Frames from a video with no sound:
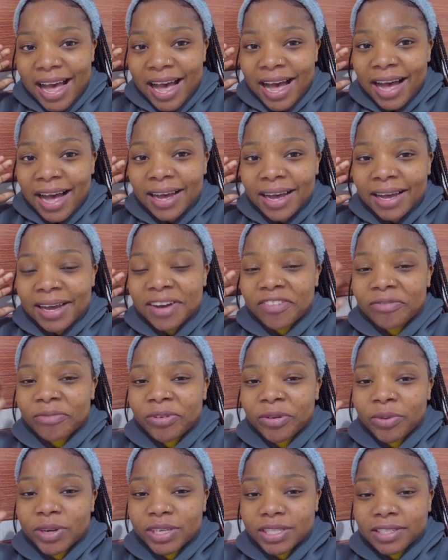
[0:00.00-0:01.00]
uh, I've
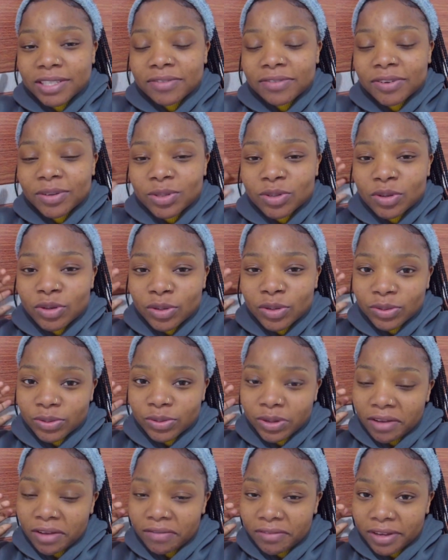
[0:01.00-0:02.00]
been waiting for so long to
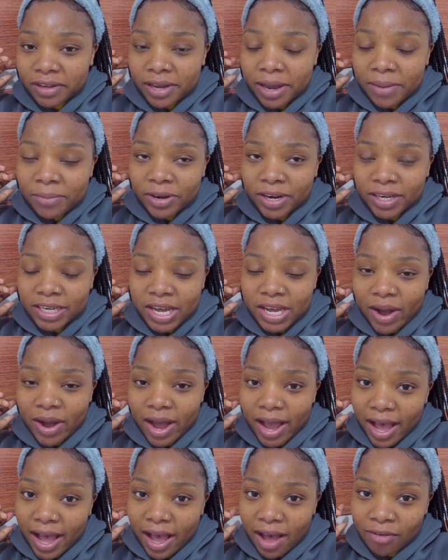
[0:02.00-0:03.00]
have a camera now I
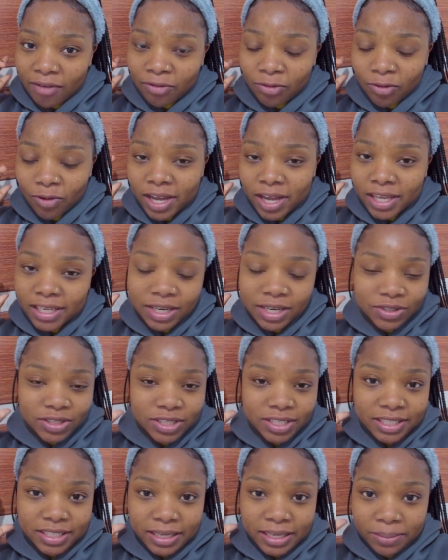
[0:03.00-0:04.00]
have one I'll
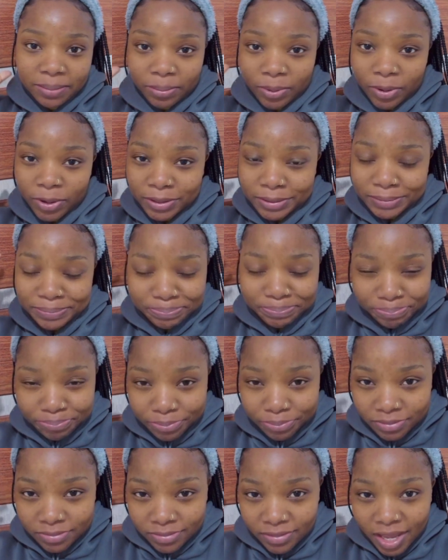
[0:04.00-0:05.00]
just keep on
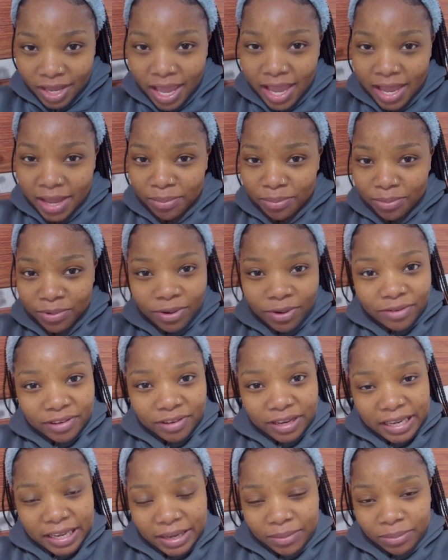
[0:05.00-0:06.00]

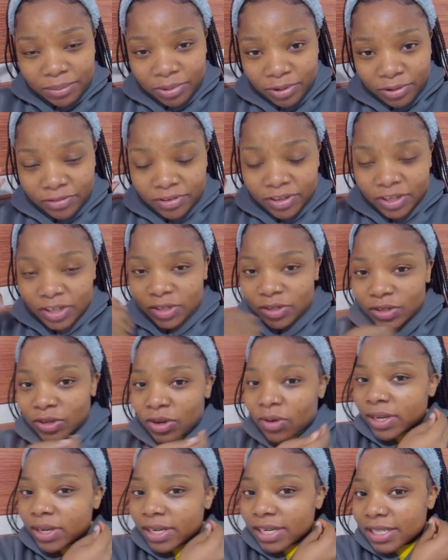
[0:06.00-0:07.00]
improving improving you know
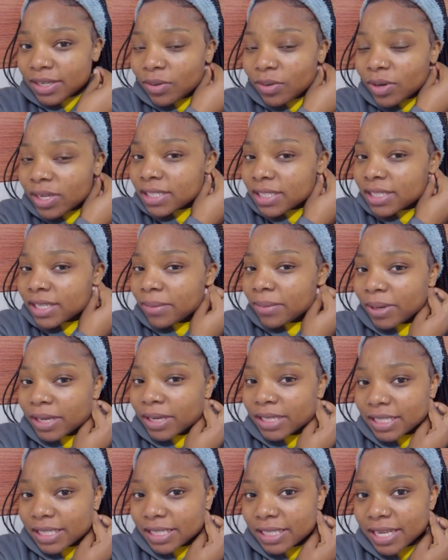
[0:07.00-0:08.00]
one one step
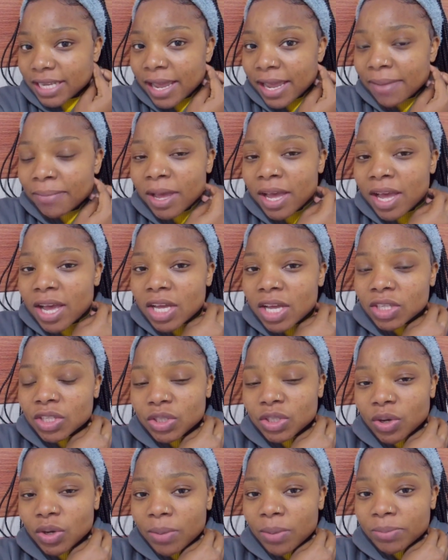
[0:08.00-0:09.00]
at a time
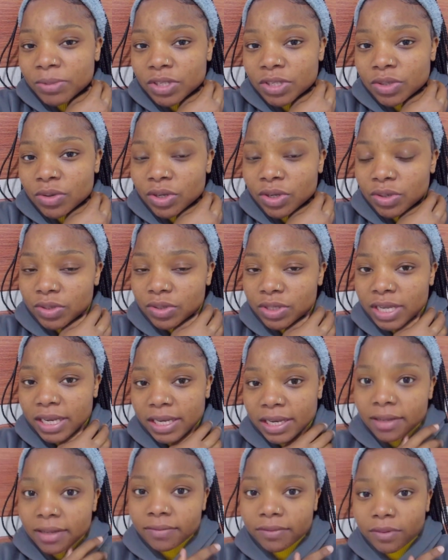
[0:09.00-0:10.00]
so i'm just going to start
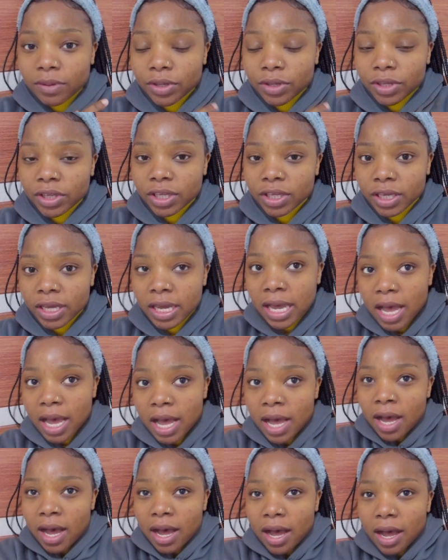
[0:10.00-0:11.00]
the vlog here
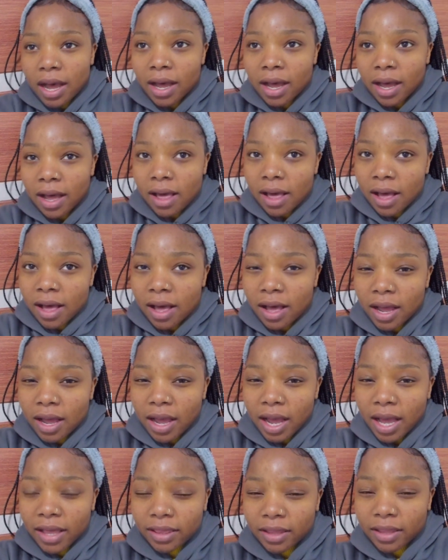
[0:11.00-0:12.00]
uh,
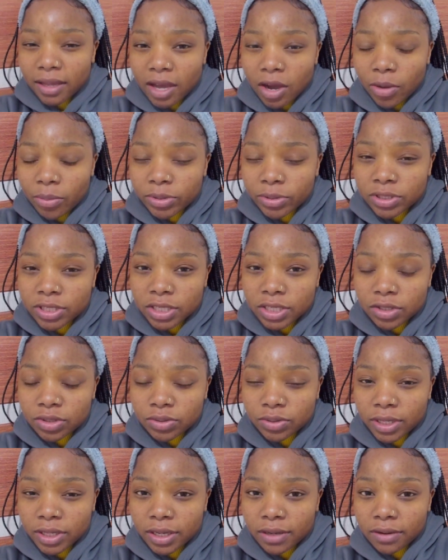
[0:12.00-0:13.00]
i think i'll be just
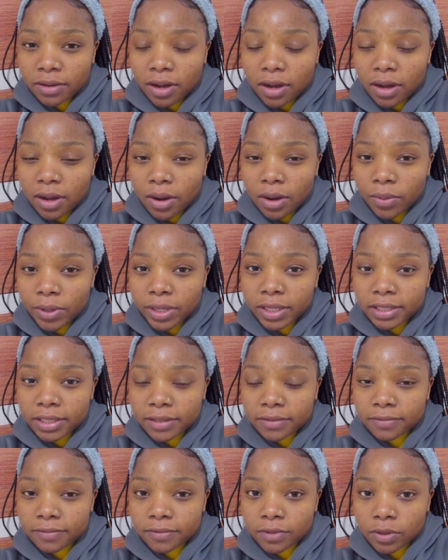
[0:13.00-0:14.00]
doing uh, weekly
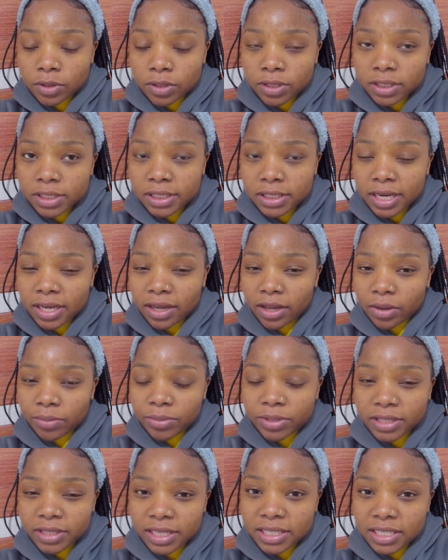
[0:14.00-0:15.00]
vlogs like i'll be
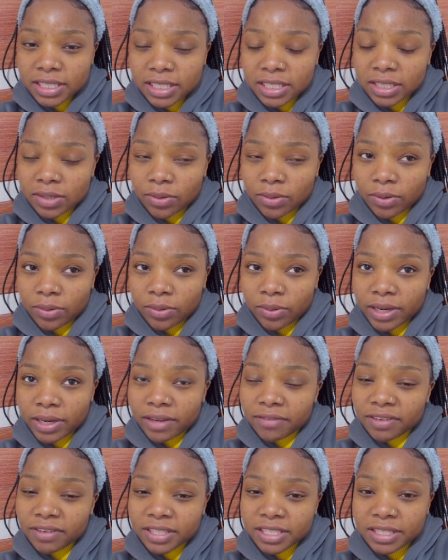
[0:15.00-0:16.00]
starting
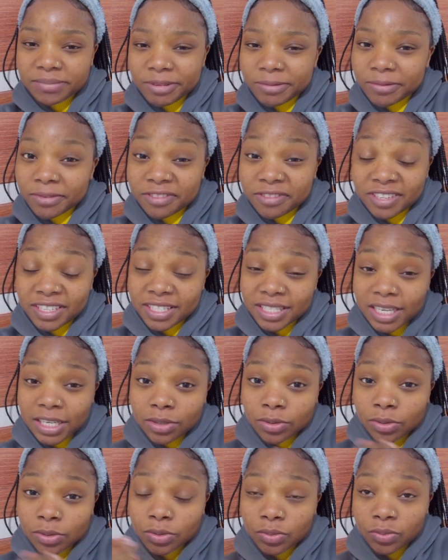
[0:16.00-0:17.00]
whenever day maybe if i start
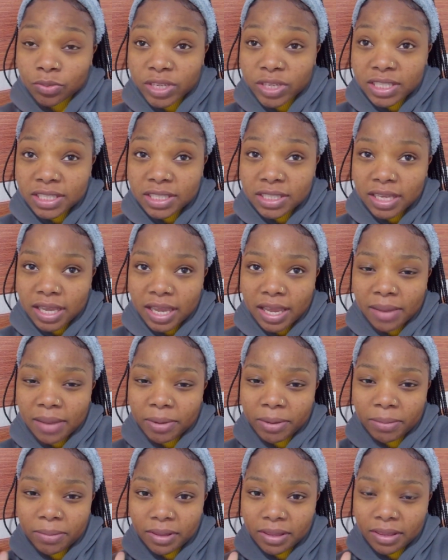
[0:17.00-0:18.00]
on wednesday
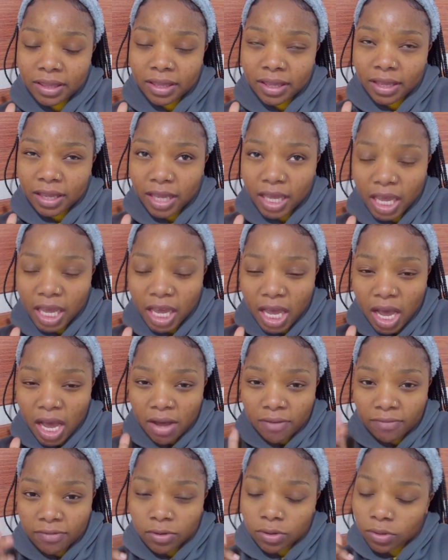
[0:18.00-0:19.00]
maybe the
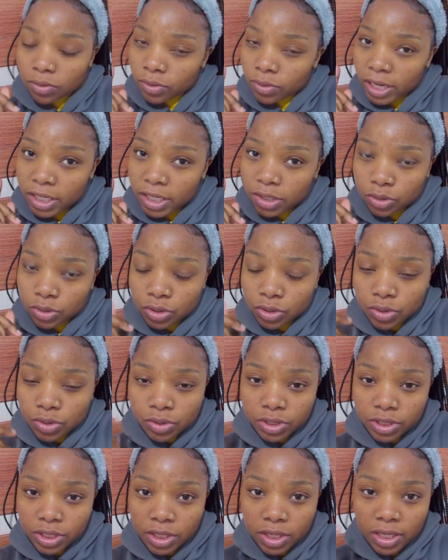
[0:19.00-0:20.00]
vlog will on
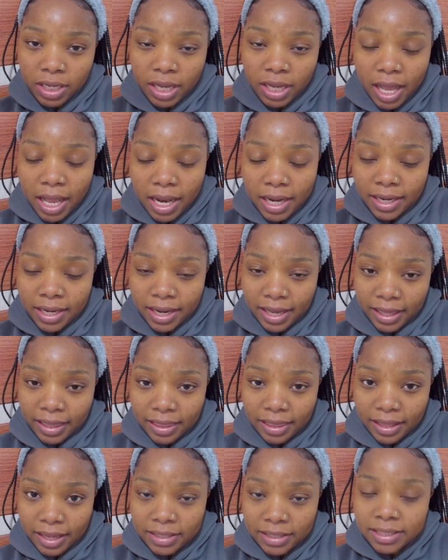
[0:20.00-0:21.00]
tuesday like
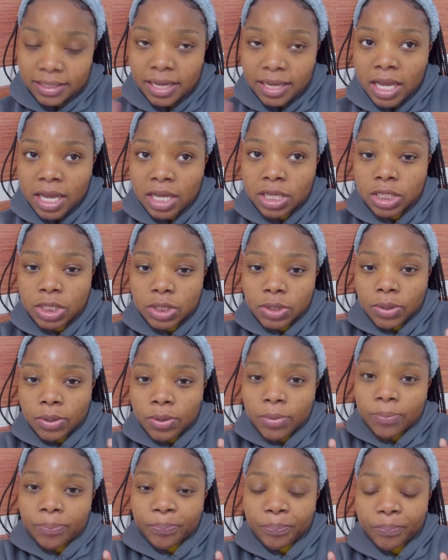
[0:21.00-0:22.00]
that
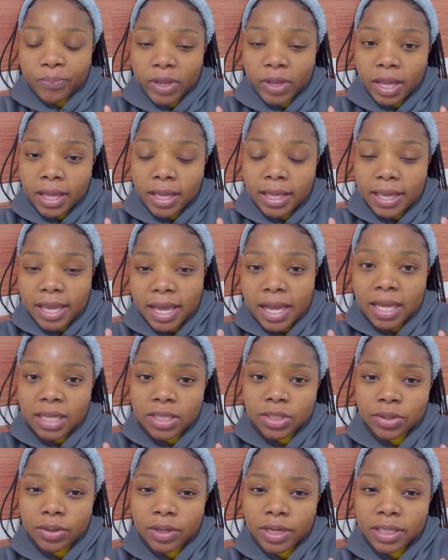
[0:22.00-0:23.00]
so um, yeah
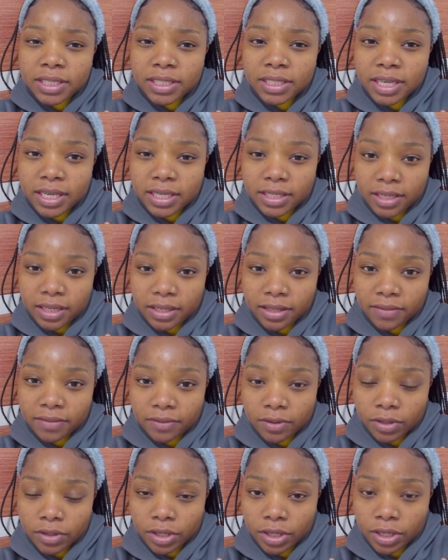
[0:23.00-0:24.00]
so let's just start the
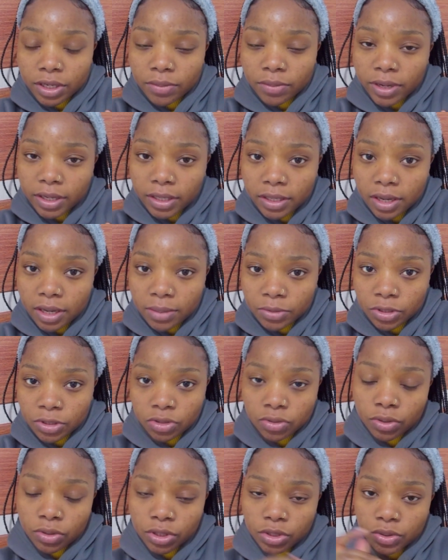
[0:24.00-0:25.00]
vlog here right now i'm just
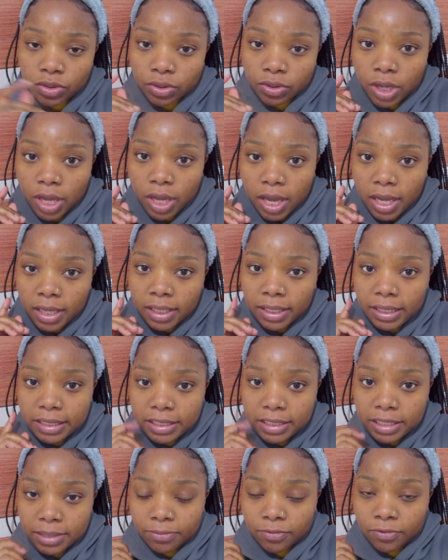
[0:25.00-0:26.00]
going to get
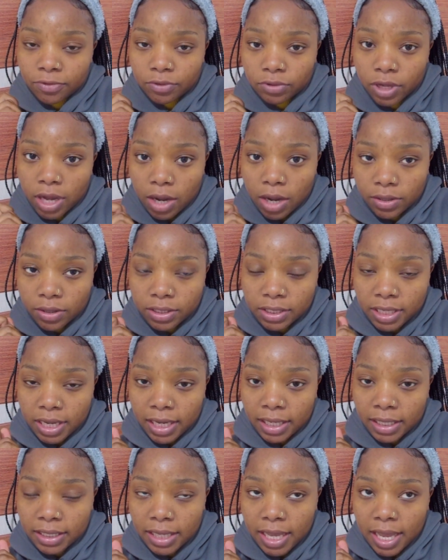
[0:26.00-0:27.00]
some food
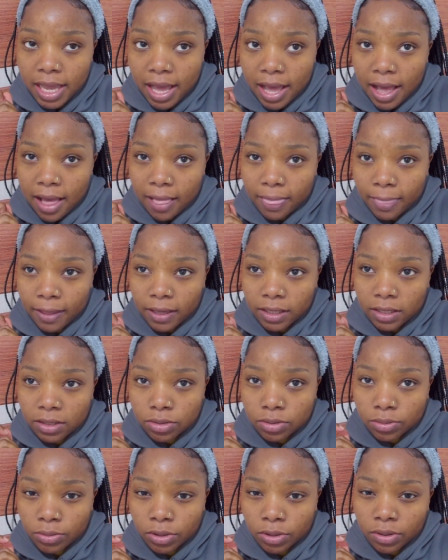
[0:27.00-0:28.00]
outside and then
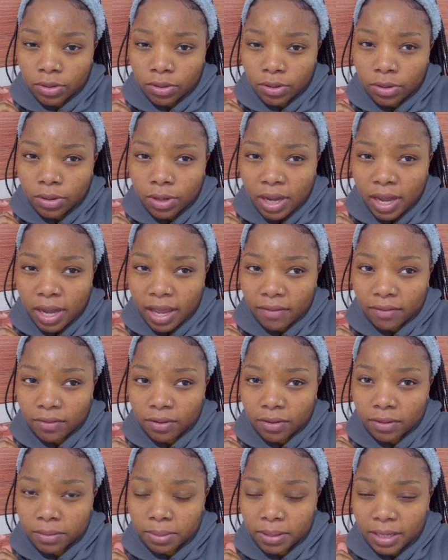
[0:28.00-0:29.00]
tomorrow i've
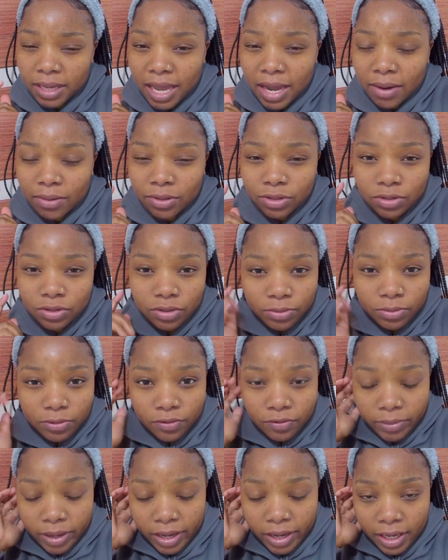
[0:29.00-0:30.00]
got i want to
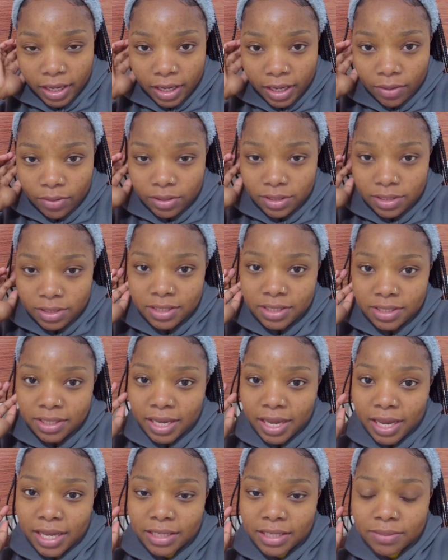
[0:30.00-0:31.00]
remove my hair because this
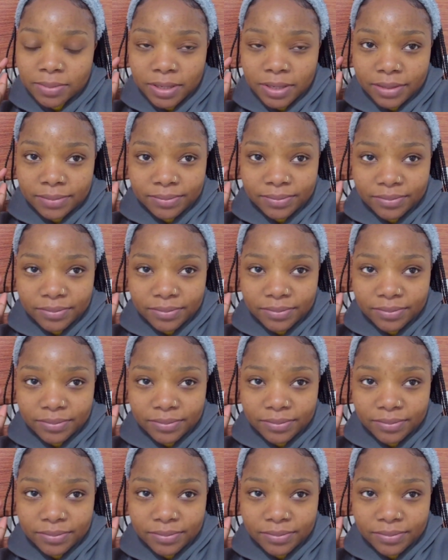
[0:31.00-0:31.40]
hair has been